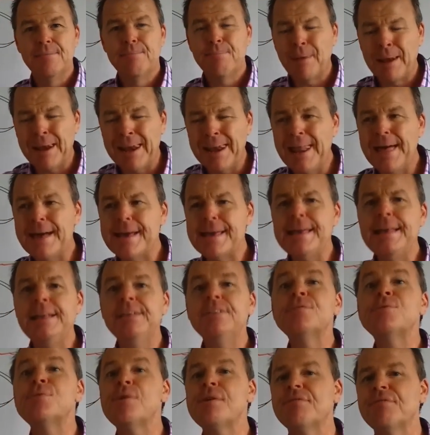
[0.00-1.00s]
plug
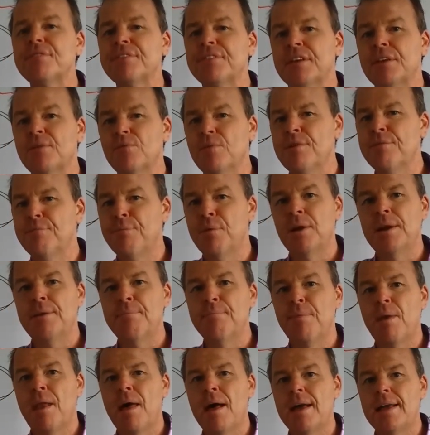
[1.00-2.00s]
into everything we've put
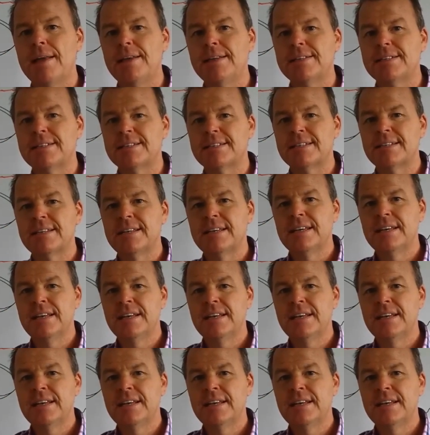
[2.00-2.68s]
in place,